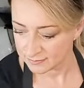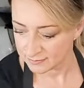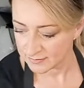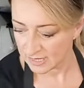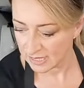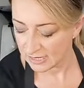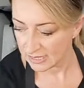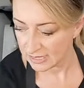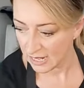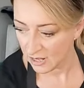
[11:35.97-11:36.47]

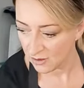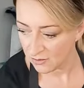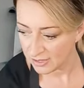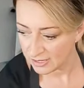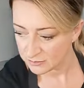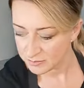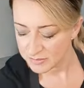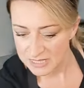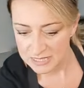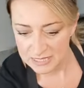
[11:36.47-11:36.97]
And now
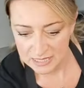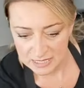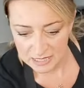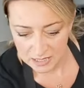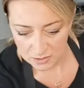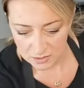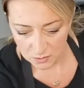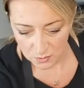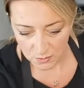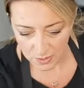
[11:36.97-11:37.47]
let me
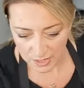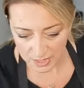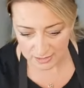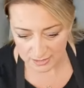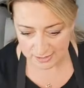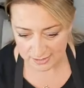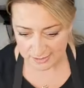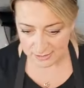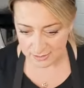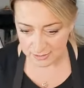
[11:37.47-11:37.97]
see who
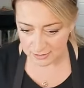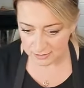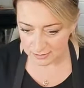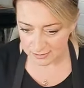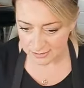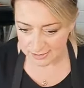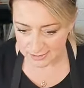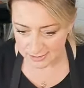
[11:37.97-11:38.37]
else is